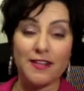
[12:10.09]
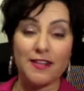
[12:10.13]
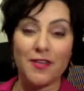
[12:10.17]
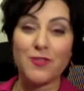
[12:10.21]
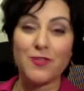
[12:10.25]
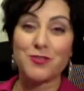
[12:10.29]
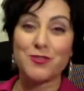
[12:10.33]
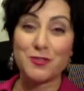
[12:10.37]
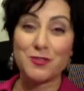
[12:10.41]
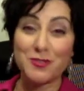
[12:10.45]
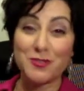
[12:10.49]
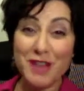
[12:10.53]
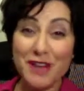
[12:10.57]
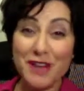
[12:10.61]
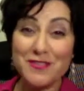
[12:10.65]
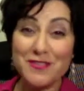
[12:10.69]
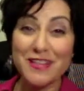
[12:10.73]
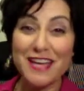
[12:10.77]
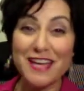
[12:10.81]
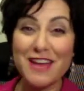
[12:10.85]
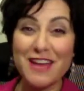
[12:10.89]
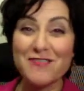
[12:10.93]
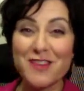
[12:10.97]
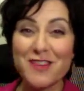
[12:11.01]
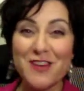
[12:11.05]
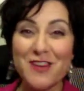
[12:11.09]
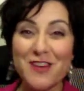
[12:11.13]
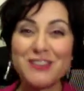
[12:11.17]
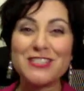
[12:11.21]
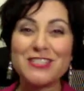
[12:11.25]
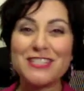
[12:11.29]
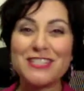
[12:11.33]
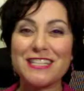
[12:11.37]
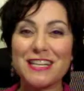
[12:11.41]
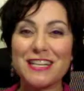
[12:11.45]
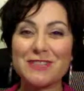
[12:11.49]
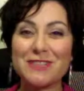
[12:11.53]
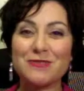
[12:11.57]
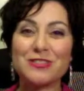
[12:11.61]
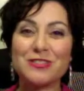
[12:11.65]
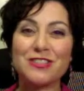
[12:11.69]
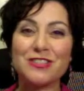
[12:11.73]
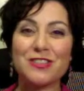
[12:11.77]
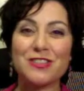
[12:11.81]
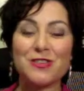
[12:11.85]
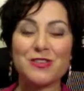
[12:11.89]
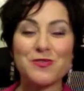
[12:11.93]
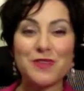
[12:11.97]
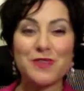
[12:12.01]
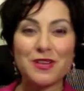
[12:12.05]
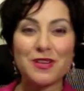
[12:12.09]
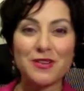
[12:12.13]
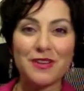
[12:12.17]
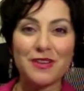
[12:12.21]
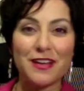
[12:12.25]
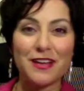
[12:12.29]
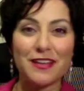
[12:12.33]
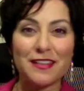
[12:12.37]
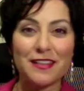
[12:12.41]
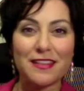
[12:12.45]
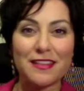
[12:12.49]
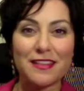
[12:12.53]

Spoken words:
So definitely have coaches and experts that you work with.